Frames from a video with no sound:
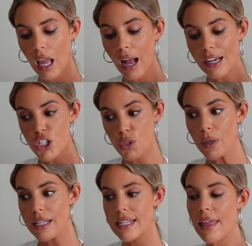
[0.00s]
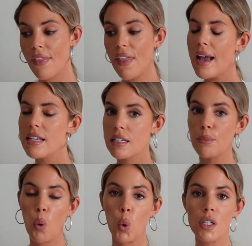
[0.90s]
I just want to say that that is an
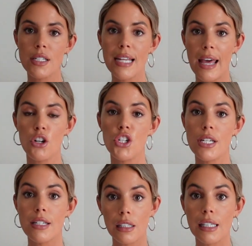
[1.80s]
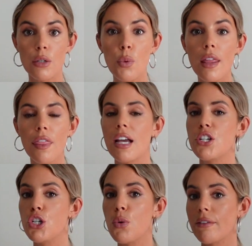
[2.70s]
important energy to lead with. I
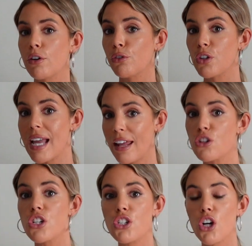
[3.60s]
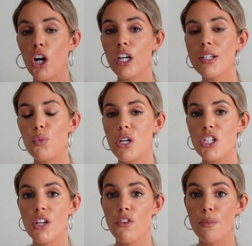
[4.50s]
do have a free energy chart,
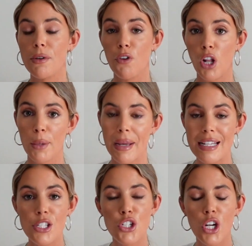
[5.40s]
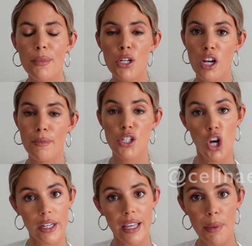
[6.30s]
which if you've been following my Instagram, you know I've been
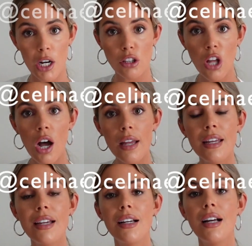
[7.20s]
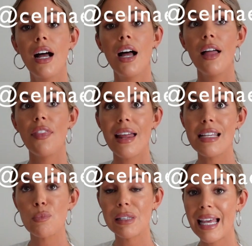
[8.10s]
talking about a lot. That
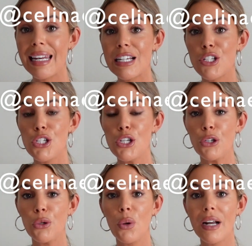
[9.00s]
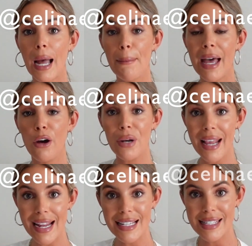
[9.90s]
is planning to come
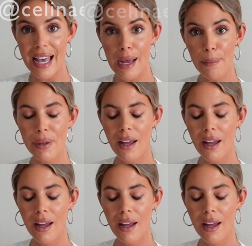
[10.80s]
out ASAP